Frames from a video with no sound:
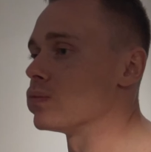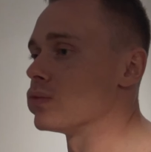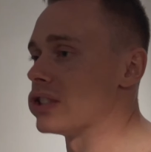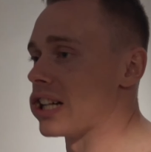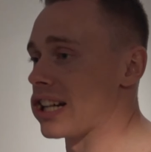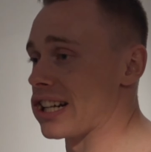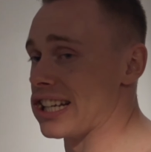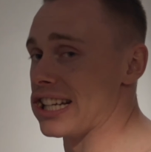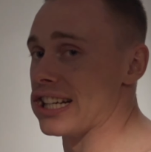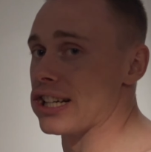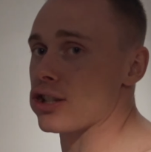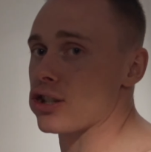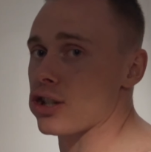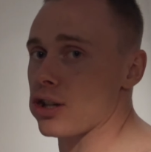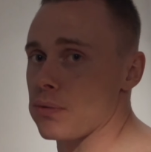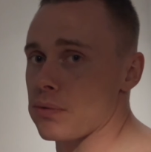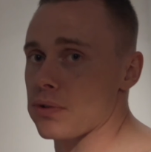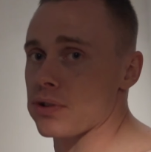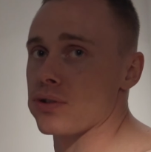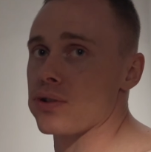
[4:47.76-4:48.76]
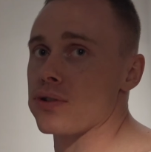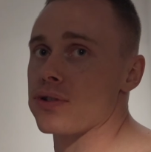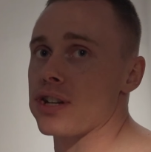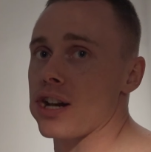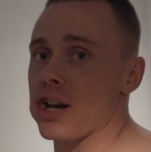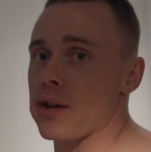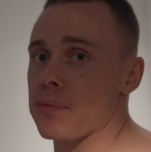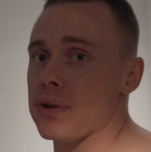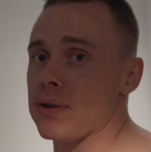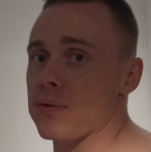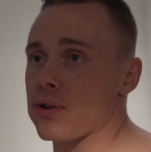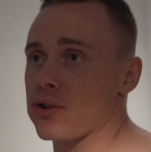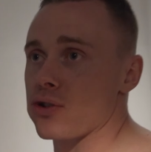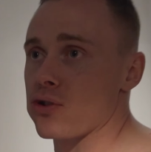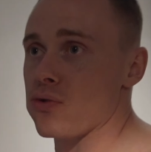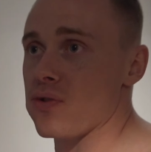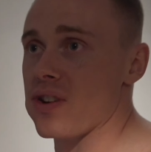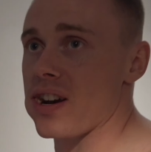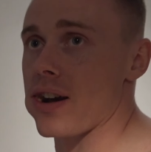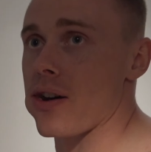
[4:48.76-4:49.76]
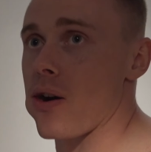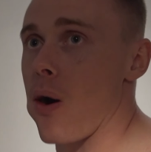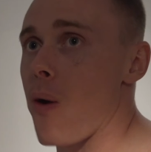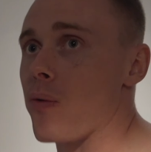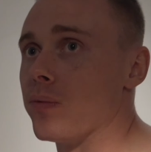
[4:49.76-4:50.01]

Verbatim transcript: I needed someone to tell me what to wear.